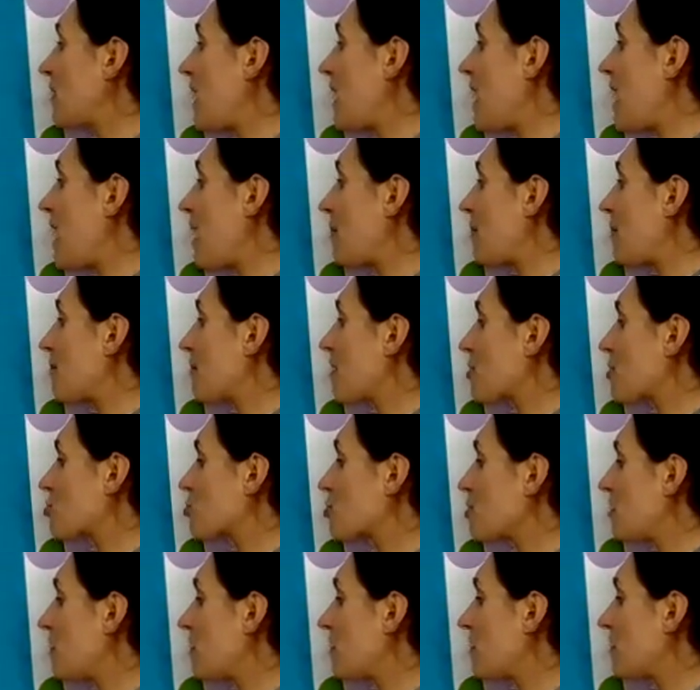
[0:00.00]

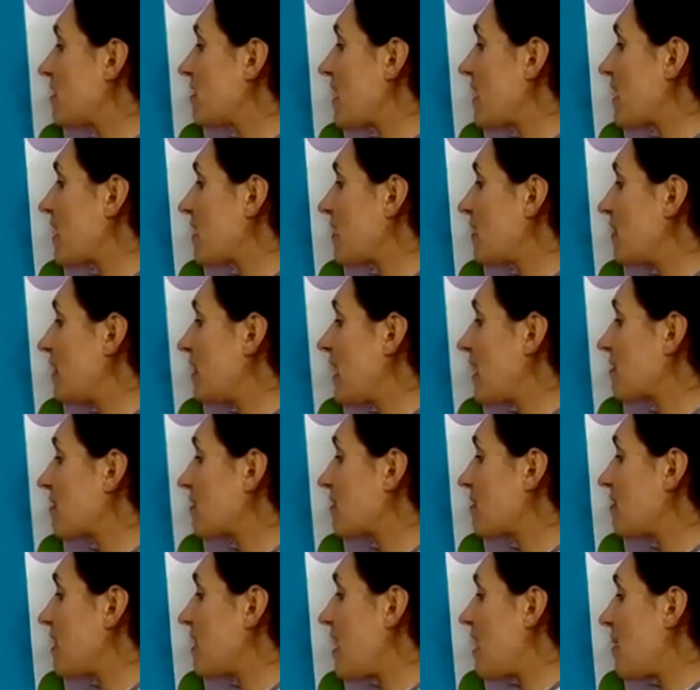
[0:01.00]
hairbrushes, they collect
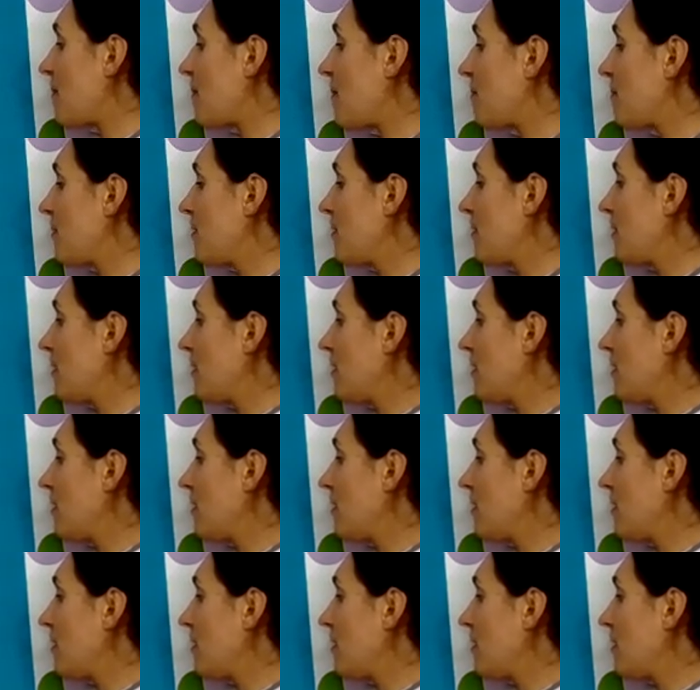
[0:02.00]
them.